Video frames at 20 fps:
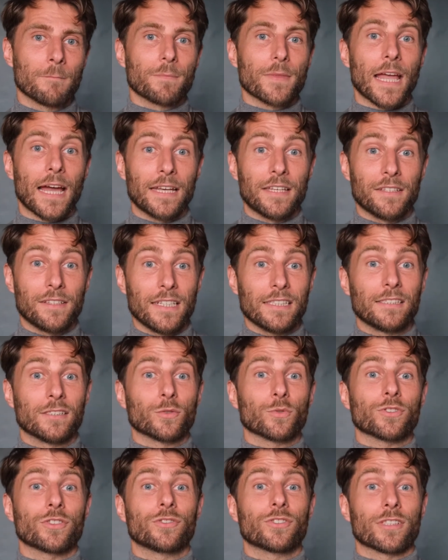And this is
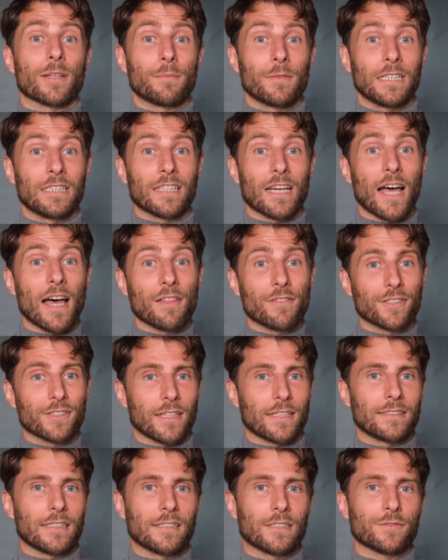also something that others
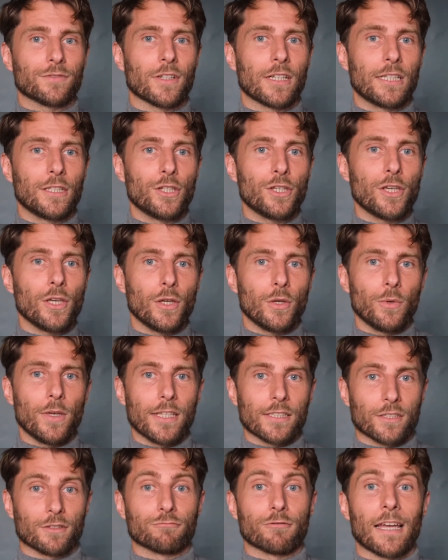identify in you.
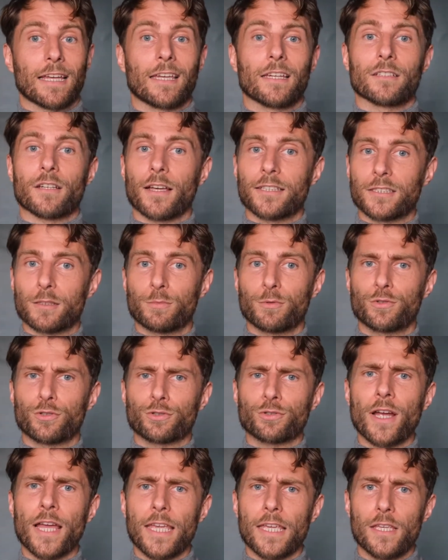It's a recognisable
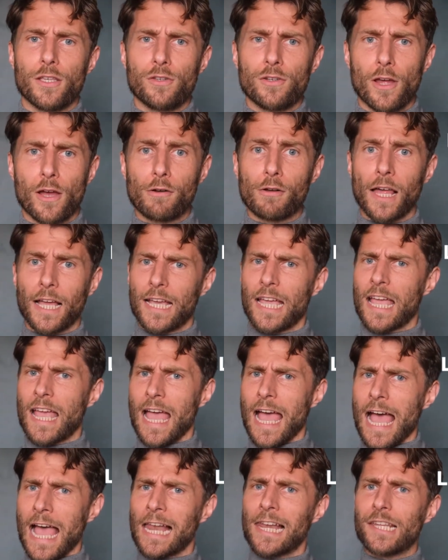trait, you know, like
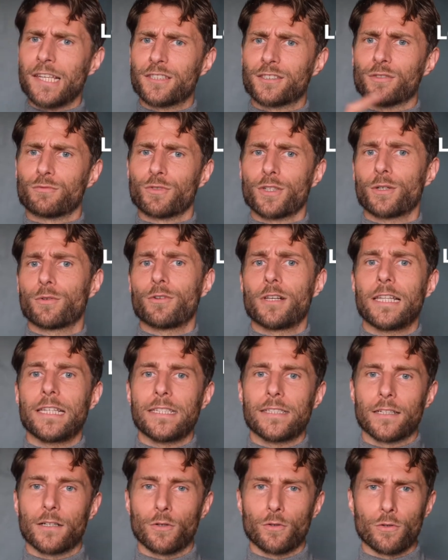Ali's a real
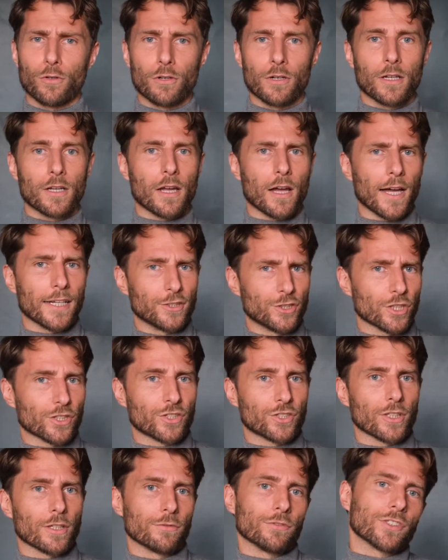leader, or I
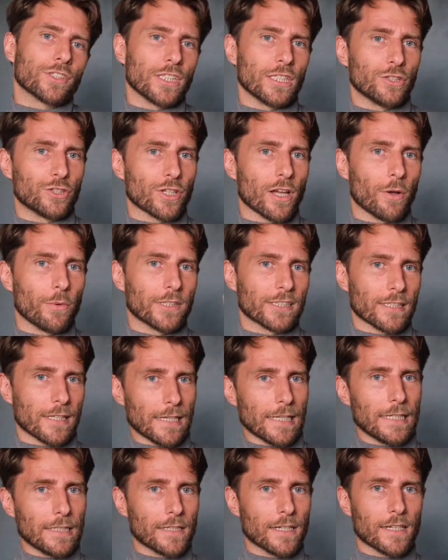just don't see Joe as a
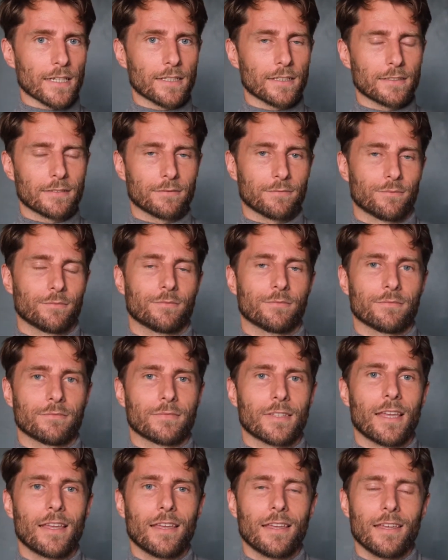leader.
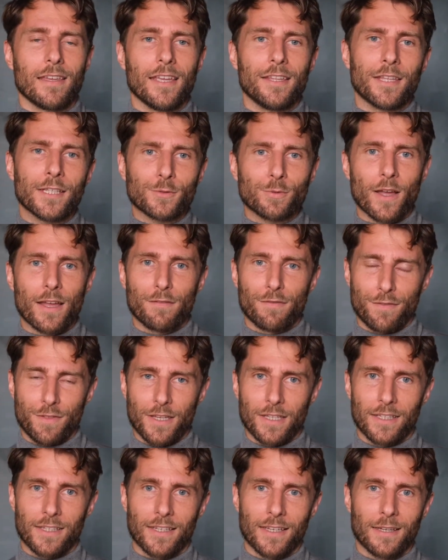In this way of
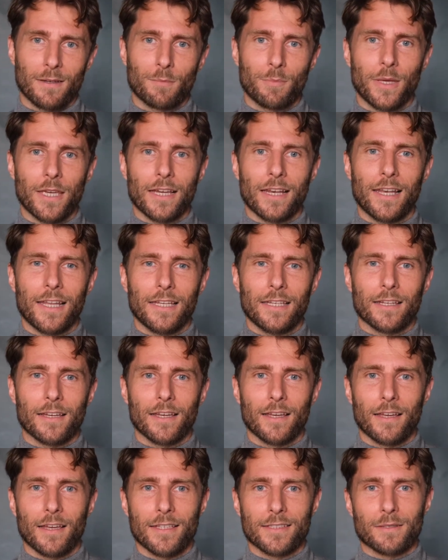thinking, being a
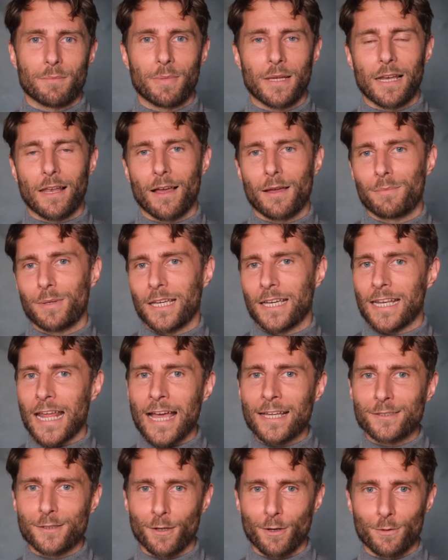leader is a bit like being an
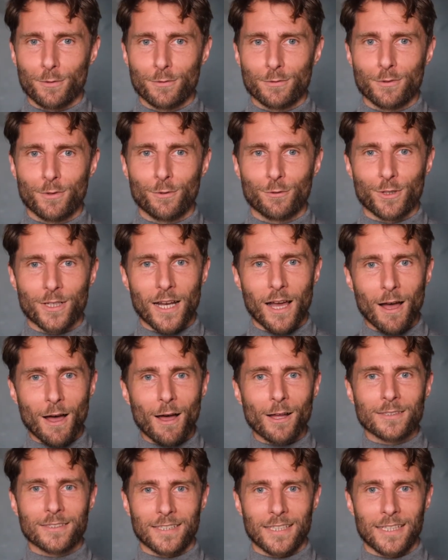adult or an
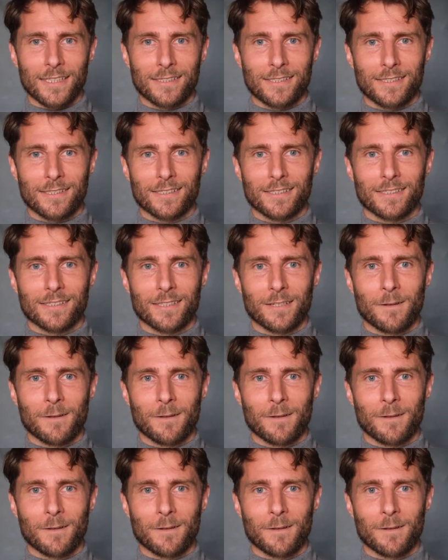artist.